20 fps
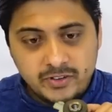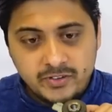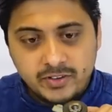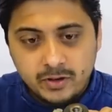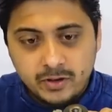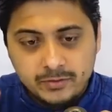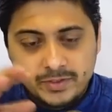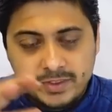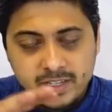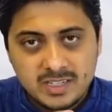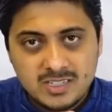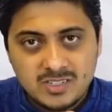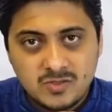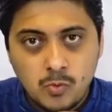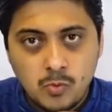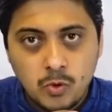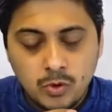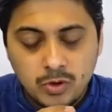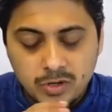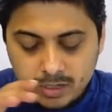of this
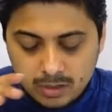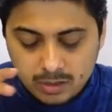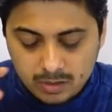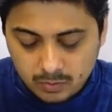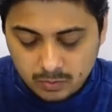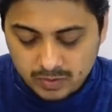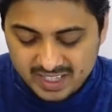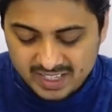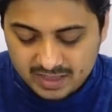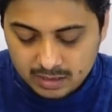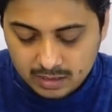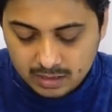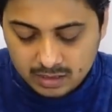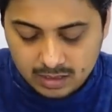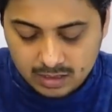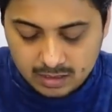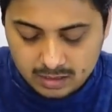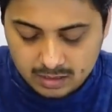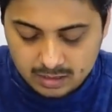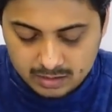motor with
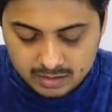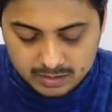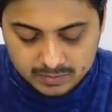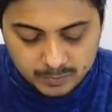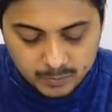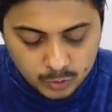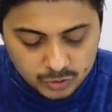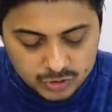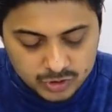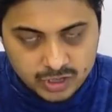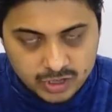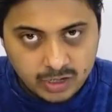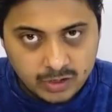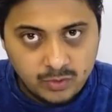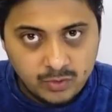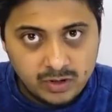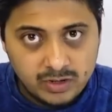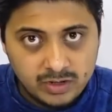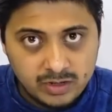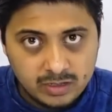the boost
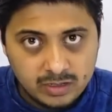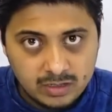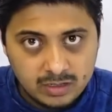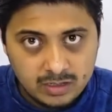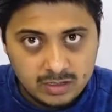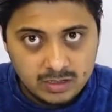converter,